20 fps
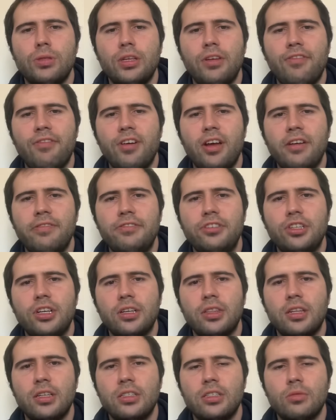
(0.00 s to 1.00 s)
d5
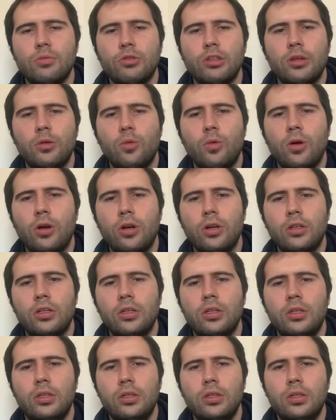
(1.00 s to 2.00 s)
check. That doesn't really
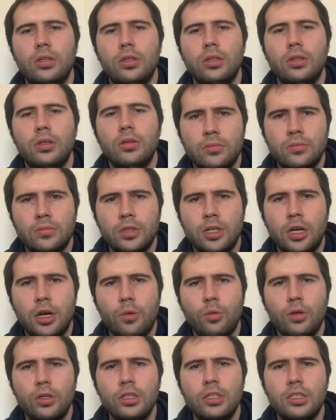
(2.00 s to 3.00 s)
work. All
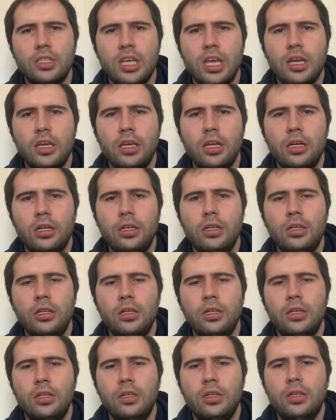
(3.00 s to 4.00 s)
right, we're going to take here.
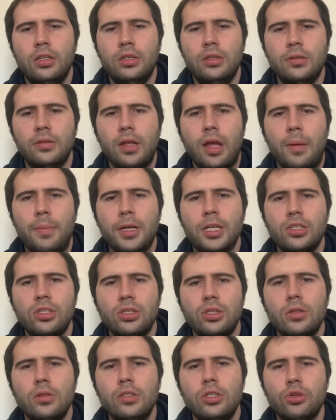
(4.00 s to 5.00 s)
I'm going to
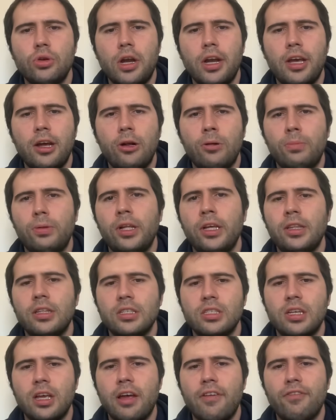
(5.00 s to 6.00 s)
slowly try to outplay
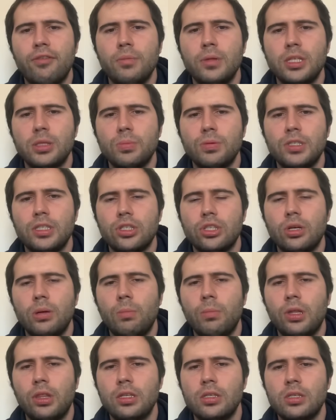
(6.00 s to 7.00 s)
this guy from this position,
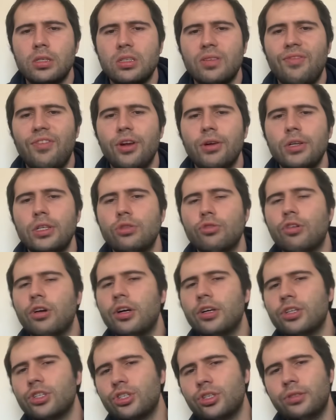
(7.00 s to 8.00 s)
but this looks very
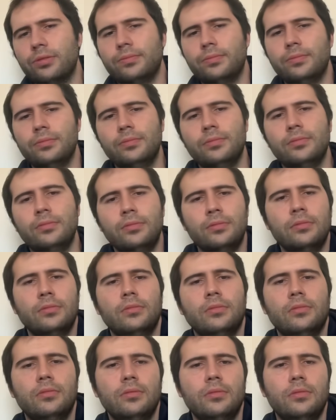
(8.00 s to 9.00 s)
drawish.
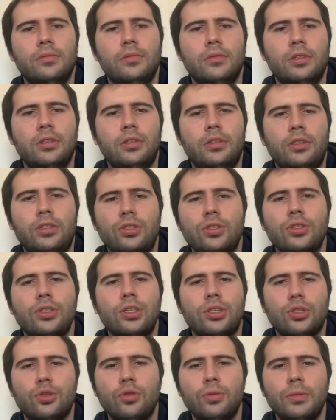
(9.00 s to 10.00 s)
This looks
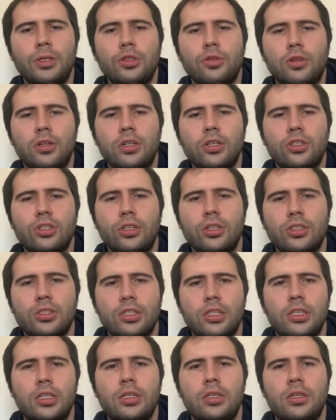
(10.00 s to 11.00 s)
extremely drawish,
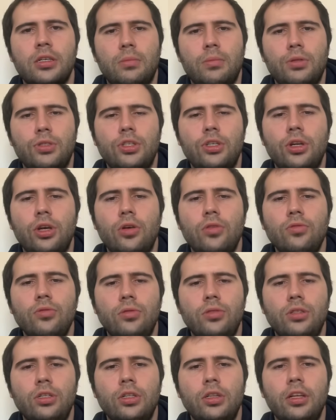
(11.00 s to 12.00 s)
honestly. But you know,
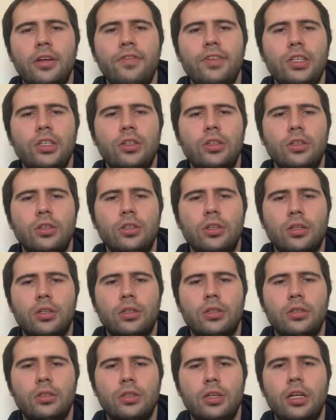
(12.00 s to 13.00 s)
you live and you learn,
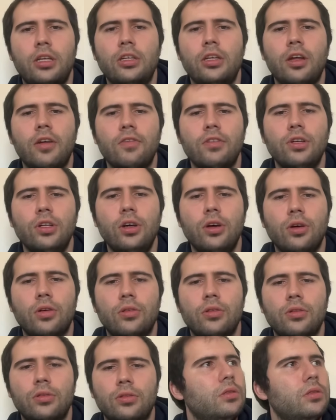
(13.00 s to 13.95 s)
and you never know.